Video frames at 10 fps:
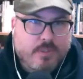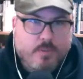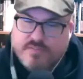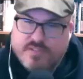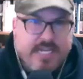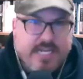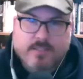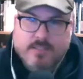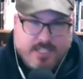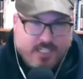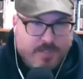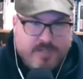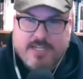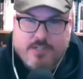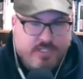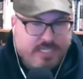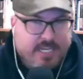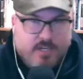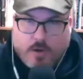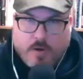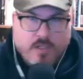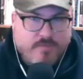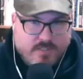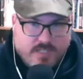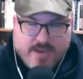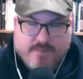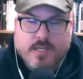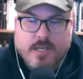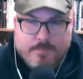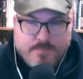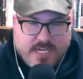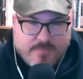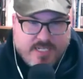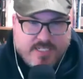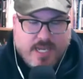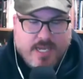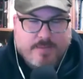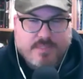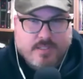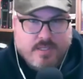We've seen it experientially in all of our lives many, many times.